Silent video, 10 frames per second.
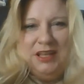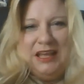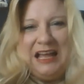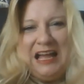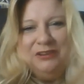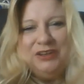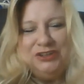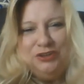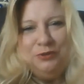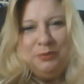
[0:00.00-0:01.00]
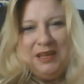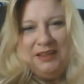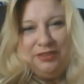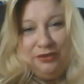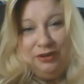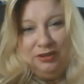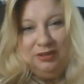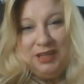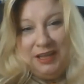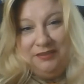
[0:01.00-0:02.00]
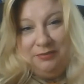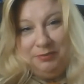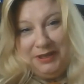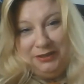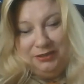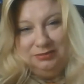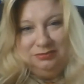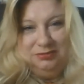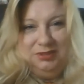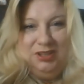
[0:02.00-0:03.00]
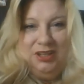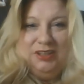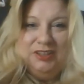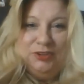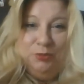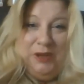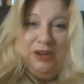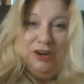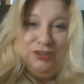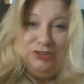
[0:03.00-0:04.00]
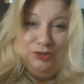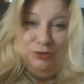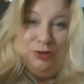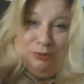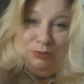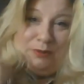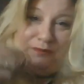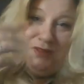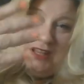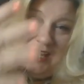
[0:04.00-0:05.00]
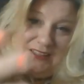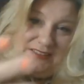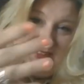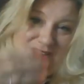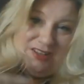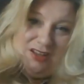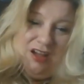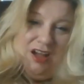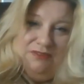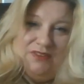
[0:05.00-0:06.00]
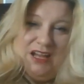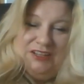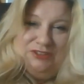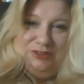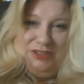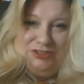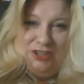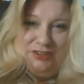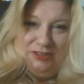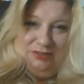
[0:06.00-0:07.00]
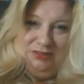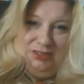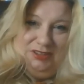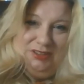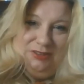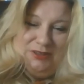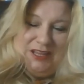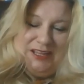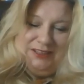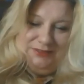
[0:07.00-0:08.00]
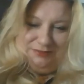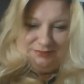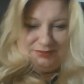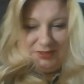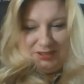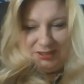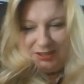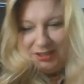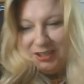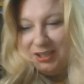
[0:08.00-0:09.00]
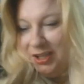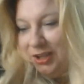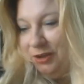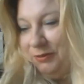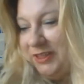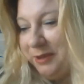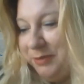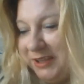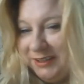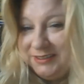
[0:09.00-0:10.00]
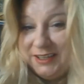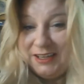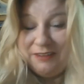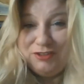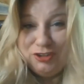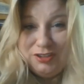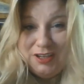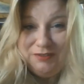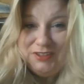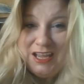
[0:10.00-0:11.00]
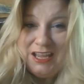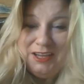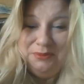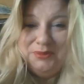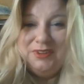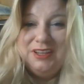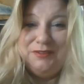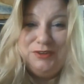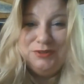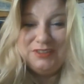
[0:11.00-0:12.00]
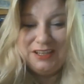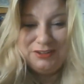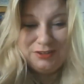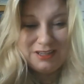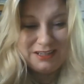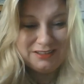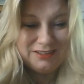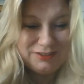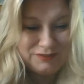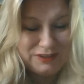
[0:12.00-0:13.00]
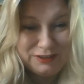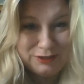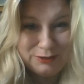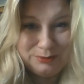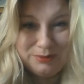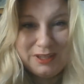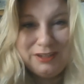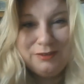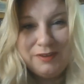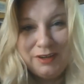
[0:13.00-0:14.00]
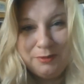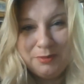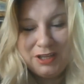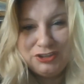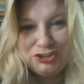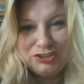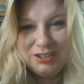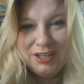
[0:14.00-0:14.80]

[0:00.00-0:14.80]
How can you make their life better? Because we are to reflect off onto each other. Okay? With that being said, I've took enough time. If you stayed to the end of this video, thank you very much.